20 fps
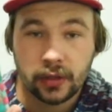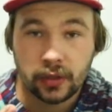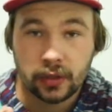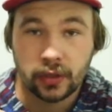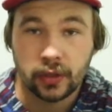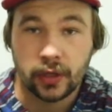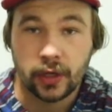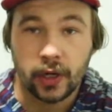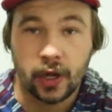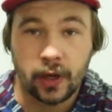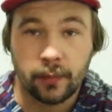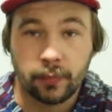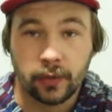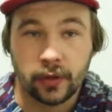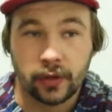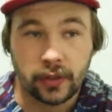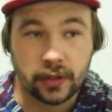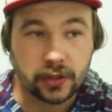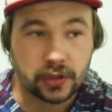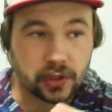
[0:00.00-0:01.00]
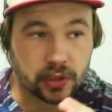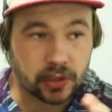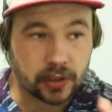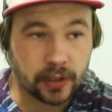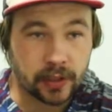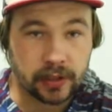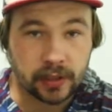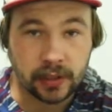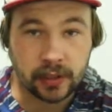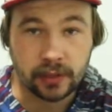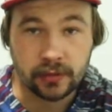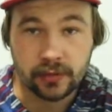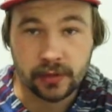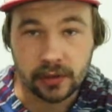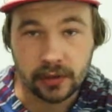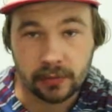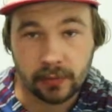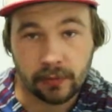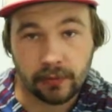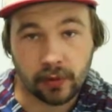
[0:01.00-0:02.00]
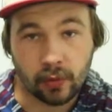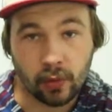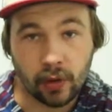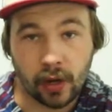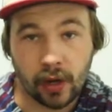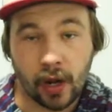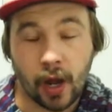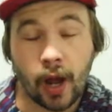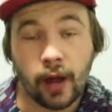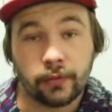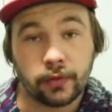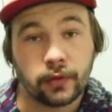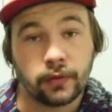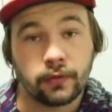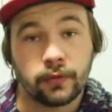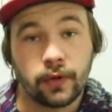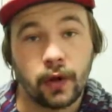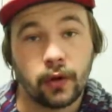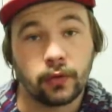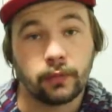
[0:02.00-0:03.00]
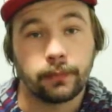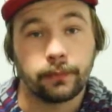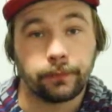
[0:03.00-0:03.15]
you can upload it straight to YouTube if you want off your phone.